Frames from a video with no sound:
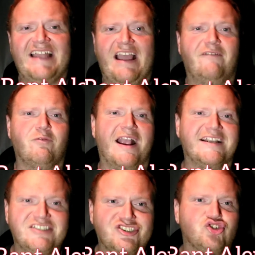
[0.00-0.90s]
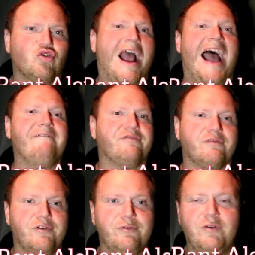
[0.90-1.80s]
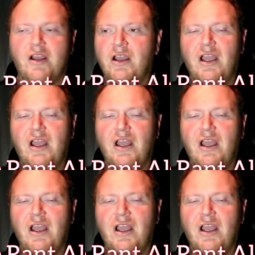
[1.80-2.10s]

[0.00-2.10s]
have, where I can just drive through?